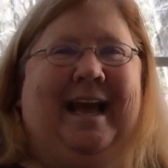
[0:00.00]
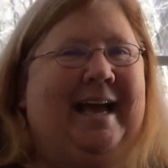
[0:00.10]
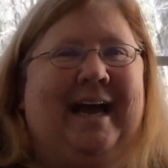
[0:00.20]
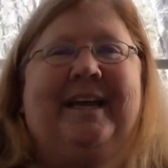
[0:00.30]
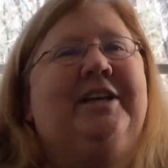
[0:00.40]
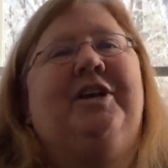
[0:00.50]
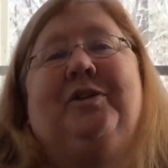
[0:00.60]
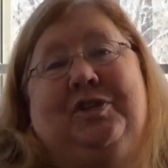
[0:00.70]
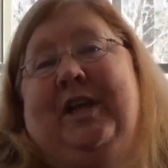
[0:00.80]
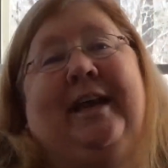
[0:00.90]
I, didn't,
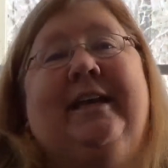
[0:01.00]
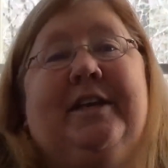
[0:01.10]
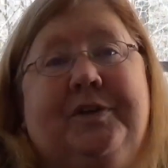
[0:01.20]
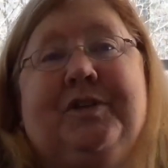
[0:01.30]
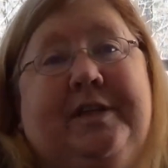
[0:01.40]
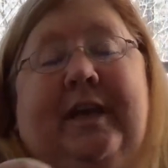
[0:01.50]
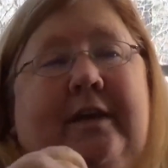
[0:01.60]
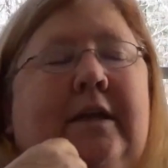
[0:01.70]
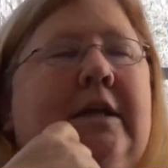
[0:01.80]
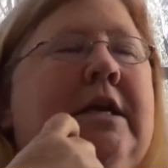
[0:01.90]
under, I didn't understand
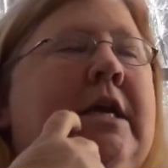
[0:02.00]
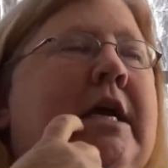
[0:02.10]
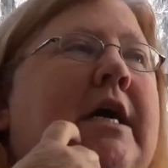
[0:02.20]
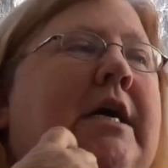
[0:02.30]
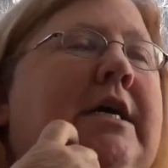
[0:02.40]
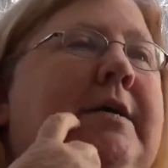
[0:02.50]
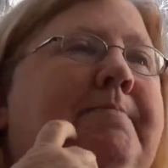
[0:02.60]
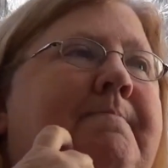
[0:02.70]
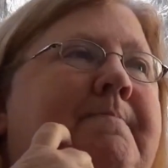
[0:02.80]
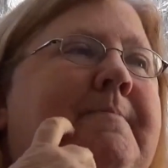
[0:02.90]
it.
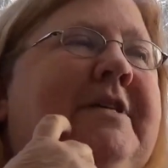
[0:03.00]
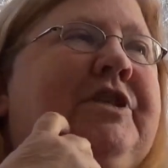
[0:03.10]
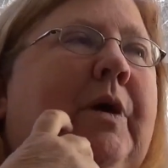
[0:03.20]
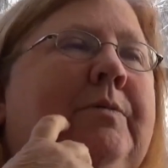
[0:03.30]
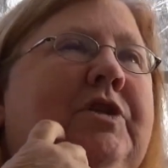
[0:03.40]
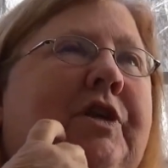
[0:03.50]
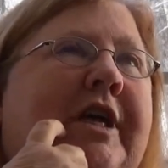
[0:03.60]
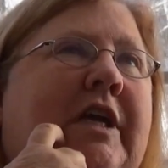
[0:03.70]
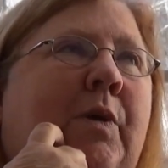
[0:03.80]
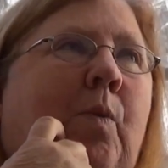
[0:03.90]
Um, and so I was
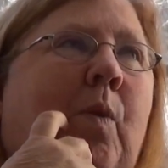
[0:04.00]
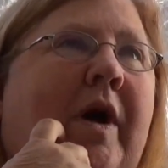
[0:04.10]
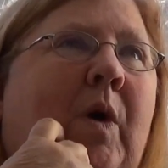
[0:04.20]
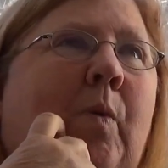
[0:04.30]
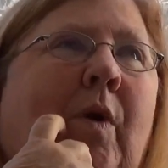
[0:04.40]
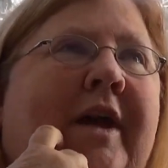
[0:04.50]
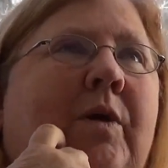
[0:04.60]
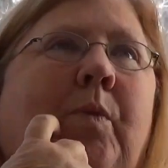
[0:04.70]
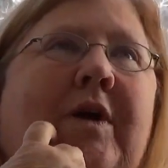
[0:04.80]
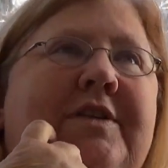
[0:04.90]
looking at what, what
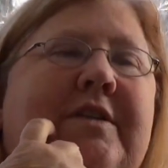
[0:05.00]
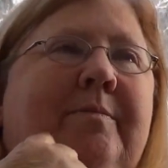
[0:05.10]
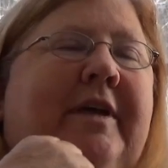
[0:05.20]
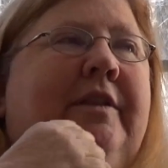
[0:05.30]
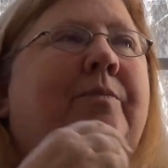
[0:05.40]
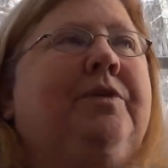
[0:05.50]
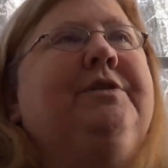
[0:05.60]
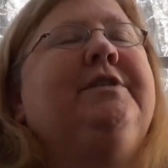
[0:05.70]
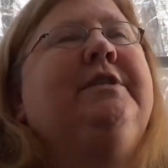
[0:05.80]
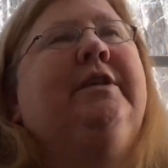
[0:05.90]
it was that made them
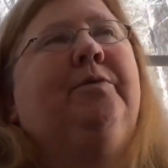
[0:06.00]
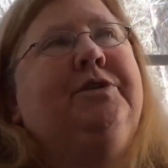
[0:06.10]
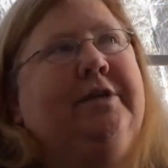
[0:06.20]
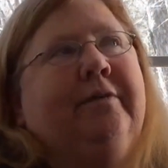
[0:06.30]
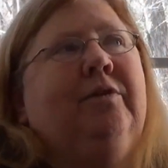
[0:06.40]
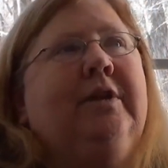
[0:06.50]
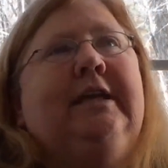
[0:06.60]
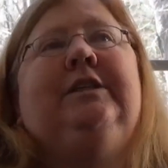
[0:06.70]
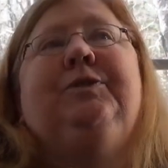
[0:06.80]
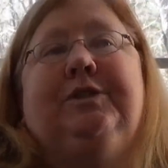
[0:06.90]
resist, and there were several
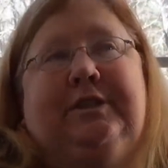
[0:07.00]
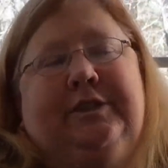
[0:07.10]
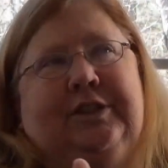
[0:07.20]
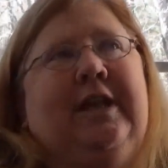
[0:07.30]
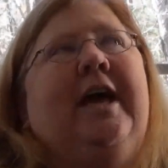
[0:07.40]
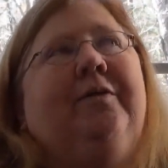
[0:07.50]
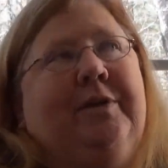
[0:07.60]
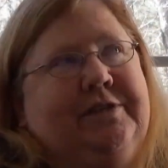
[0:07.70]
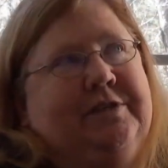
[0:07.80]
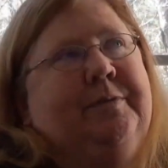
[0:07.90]
interested, there's a lot of
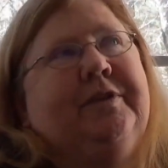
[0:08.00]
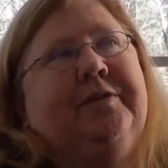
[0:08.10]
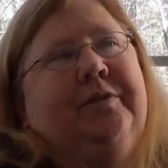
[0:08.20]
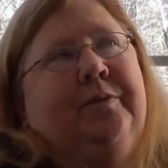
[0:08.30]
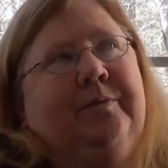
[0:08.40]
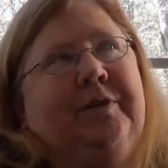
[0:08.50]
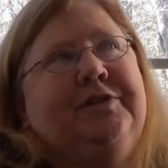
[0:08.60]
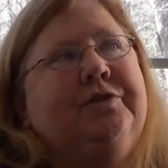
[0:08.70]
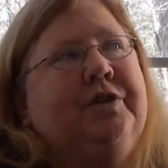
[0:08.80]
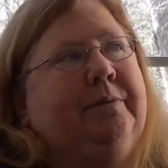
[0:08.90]
reasons, but the, the
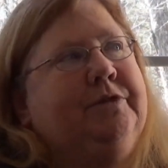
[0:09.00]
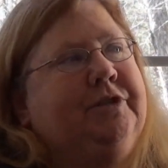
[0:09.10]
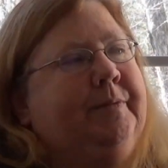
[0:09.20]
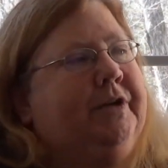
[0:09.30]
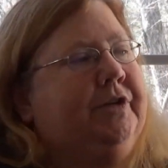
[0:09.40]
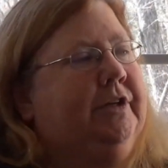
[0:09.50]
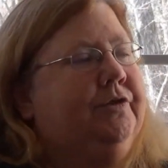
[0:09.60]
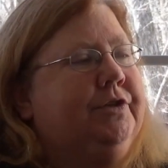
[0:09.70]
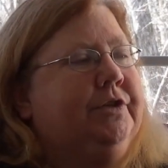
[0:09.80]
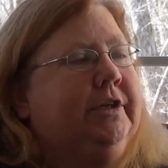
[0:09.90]
research I was especially
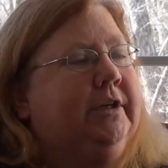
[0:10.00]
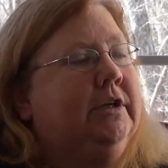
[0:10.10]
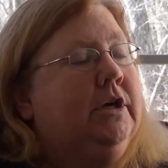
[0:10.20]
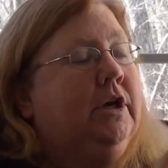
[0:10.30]
interested in